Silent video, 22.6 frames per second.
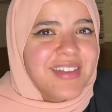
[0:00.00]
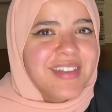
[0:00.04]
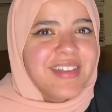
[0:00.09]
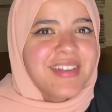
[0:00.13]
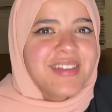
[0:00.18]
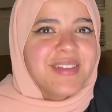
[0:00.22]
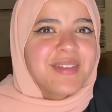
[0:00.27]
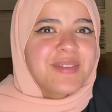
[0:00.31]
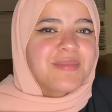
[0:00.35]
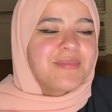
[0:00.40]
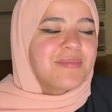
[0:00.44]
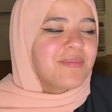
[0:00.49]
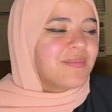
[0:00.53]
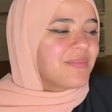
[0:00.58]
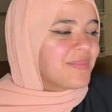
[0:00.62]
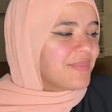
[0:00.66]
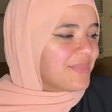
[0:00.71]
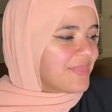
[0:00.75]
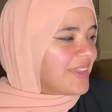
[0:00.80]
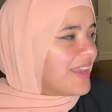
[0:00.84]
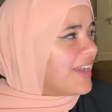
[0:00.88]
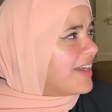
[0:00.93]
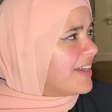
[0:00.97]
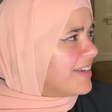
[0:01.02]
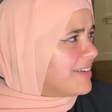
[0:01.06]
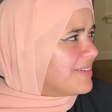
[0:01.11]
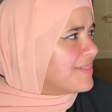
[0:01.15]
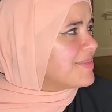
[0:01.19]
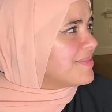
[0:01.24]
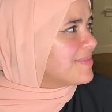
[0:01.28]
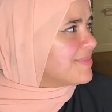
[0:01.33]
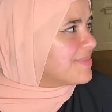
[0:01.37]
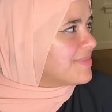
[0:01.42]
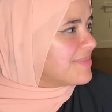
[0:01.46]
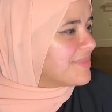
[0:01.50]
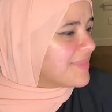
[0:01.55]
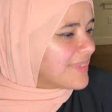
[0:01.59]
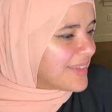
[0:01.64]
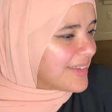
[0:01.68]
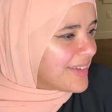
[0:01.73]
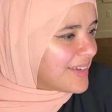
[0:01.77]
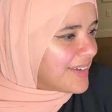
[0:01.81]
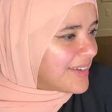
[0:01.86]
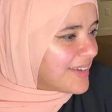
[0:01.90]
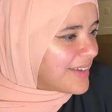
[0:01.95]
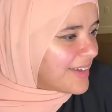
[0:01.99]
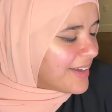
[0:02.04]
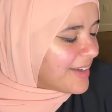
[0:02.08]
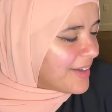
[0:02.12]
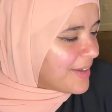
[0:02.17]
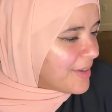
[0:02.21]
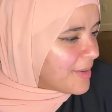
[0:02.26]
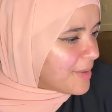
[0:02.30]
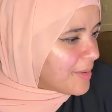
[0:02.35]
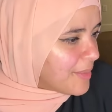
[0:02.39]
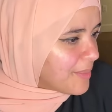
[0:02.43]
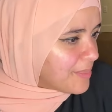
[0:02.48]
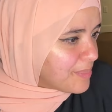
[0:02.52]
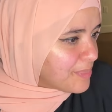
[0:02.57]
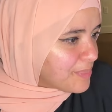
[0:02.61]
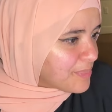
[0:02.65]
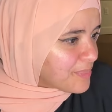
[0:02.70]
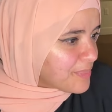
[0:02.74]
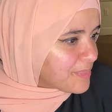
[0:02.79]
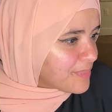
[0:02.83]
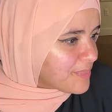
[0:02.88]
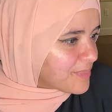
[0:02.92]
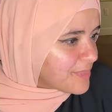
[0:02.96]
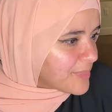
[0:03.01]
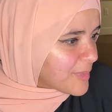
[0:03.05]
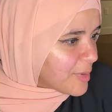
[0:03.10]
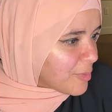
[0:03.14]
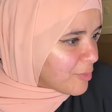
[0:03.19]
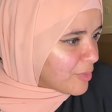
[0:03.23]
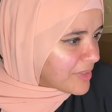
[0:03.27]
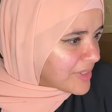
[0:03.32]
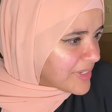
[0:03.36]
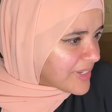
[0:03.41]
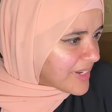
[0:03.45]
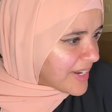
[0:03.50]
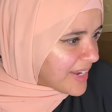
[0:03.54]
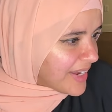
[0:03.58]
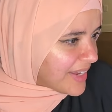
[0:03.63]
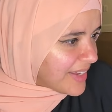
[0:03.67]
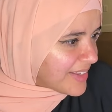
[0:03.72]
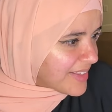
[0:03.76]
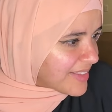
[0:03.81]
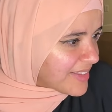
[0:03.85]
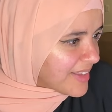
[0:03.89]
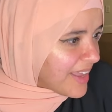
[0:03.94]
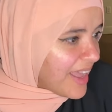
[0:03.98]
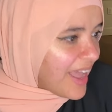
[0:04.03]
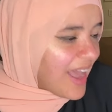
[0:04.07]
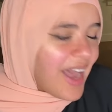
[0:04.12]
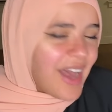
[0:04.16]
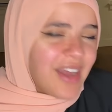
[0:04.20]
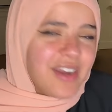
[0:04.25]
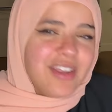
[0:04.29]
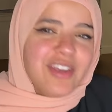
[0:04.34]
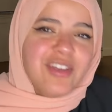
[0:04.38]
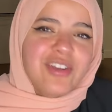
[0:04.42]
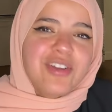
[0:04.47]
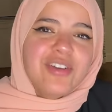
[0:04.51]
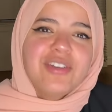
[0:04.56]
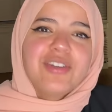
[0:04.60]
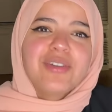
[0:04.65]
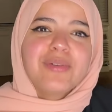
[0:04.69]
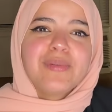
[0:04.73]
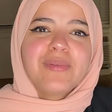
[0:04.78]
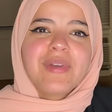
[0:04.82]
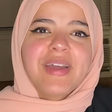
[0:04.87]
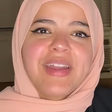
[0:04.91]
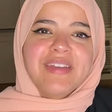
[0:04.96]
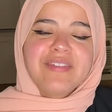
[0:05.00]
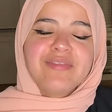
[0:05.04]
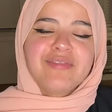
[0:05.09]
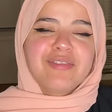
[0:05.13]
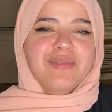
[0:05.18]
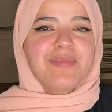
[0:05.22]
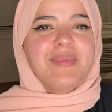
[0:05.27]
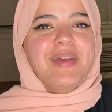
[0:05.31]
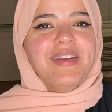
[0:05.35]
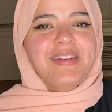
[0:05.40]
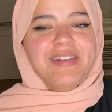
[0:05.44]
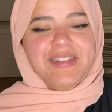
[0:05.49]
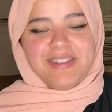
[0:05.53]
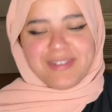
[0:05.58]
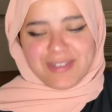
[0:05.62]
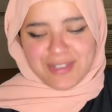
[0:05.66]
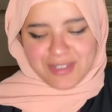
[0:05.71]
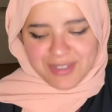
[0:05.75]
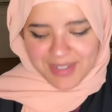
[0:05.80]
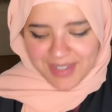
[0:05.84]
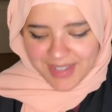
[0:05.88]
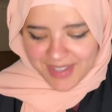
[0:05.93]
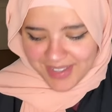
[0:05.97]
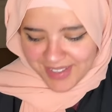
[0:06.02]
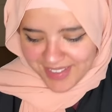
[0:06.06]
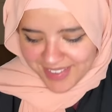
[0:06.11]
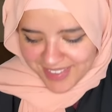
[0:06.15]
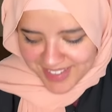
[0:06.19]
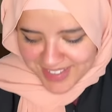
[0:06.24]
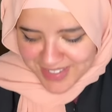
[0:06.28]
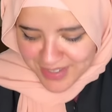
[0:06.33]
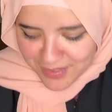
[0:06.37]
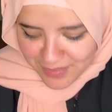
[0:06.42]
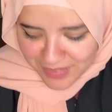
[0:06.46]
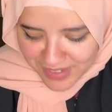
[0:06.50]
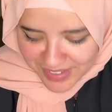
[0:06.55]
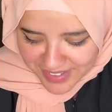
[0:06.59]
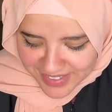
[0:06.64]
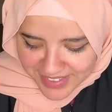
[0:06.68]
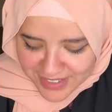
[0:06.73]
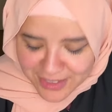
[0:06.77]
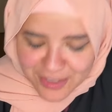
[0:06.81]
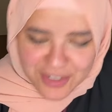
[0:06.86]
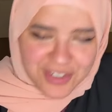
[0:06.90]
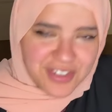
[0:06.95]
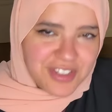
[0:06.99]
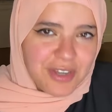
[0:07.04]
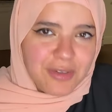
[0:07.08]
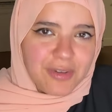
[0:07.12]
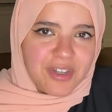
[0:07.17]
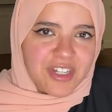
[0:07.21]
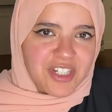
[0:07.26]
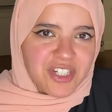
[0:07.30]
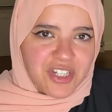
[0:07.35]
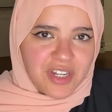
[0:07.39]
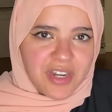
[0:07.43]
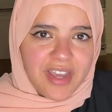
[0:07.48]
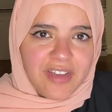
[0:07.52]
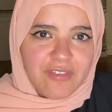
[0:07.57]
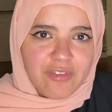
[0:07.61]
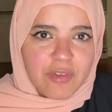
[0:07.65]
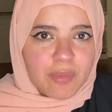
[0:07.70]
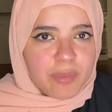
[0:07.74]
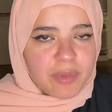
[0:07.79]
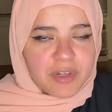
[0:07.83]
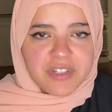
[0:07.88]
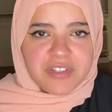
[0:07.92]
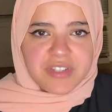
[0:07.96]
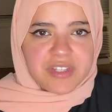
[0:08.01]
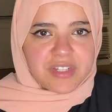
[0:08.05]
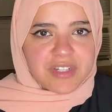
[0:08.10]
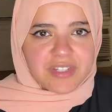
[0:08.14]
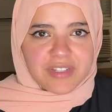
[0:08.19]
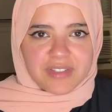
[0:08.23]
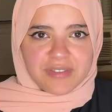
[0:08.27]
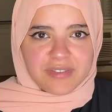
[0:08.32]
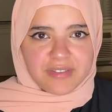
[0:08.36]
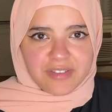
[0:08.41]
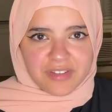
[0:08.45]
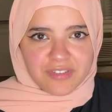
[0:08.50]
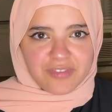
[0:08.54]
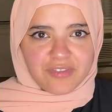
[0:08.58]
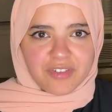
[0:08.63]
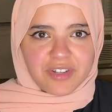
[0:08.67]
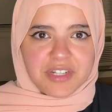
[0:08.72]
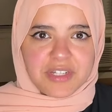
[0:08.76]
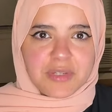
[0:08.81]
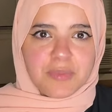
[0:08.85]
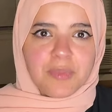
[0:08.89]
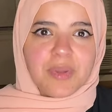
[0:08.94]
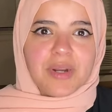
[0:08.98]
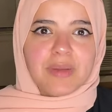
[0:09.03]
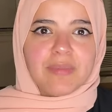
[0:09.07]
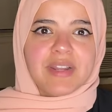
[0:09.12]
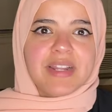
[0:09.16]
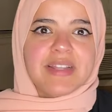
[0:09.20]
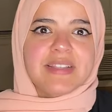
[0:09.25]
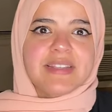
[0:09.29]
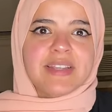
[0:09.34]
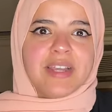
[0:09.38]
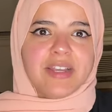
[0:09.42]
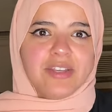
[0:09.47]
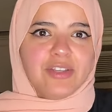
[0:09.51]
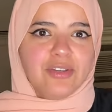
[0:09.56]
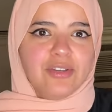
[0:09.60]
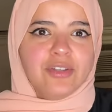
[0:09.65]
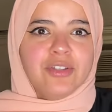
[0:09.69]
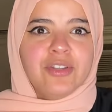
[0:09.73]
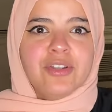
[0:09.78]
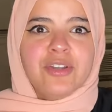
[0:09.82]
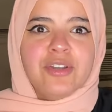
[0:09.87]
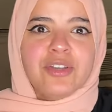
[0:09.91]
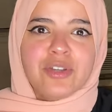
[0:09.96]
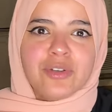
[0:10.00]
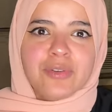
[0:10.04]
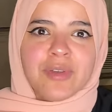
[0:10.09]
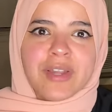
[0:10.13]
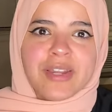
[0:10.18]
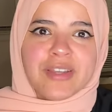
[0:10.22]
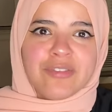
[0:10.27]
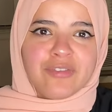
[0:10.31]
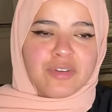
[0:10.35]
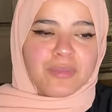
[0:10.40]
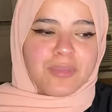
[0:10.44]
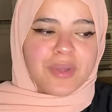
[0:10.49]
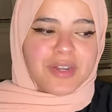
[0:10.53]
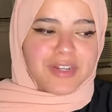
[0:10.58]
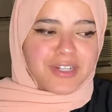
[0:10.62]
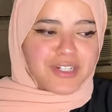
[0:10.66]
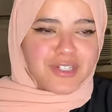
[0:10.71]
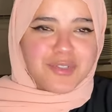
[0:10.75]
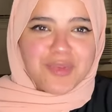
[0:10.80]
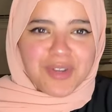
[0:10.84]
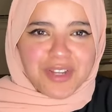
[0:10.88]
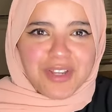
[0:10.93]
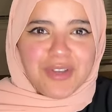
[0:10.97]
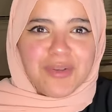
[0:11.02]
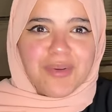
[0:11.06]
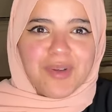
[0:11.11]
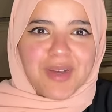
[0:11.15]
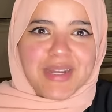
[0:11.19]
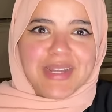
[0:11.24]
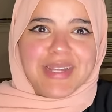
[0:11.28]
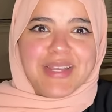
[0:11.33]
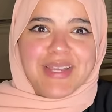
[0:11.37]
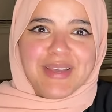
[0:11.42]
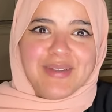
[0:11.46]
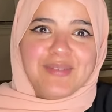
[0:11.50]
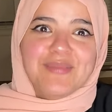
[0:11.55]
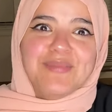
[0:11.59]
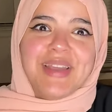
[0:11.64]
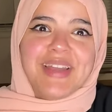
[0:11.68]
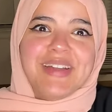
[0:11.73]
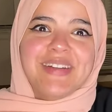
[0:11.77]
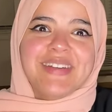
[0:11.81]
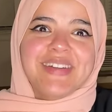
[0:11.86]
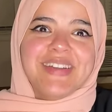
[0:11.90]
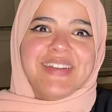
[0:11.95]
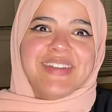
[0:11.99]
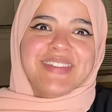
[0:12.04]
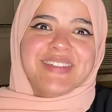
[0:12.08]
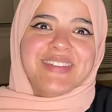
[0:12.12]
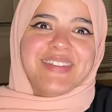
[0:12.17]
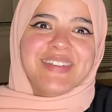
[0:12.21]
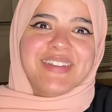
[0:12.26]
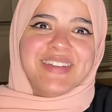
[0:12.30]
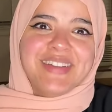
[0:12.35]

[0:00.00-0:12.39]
off? Yeah. Um, what did I ask? How do you know you're ready for marriage? That's a very interesting question. Every person is different, but I'm going to tell you. You know you're ready for marriage when you want to get married.